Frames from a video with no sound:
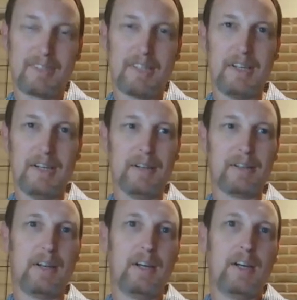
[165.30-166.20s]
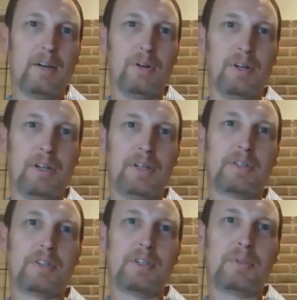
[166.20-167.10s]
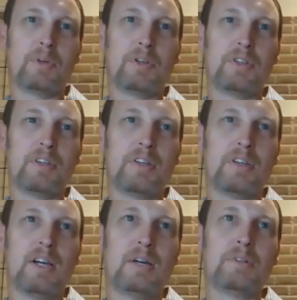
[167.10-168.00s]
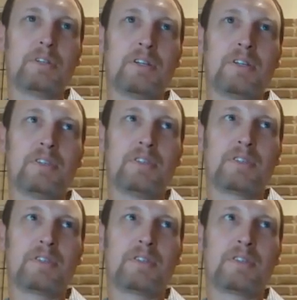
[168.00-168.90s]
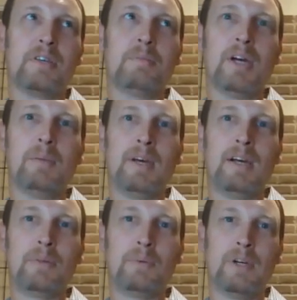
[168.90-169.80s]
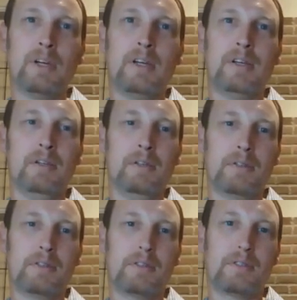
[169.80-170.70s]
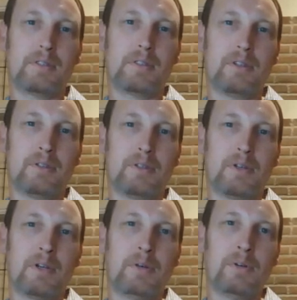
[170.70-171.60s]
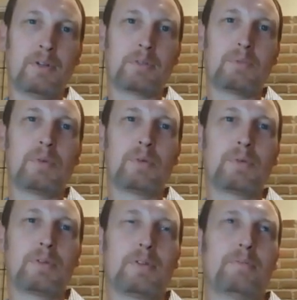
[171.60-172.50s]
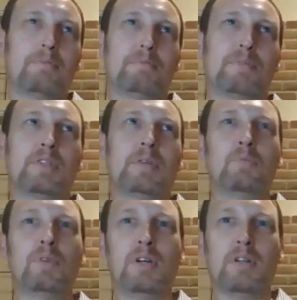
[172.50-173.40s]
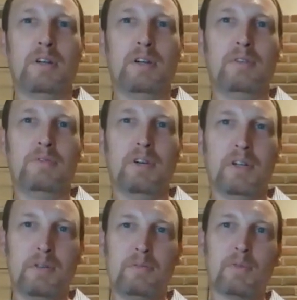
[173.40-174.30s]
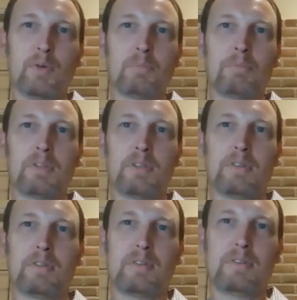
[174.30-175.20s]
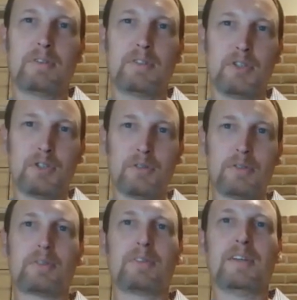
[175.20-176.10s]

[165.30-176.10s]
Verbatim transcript: Yeah, well, it's one of the, I always kind of see my pathway is a circuitous route, somewhat of uninformed decisions.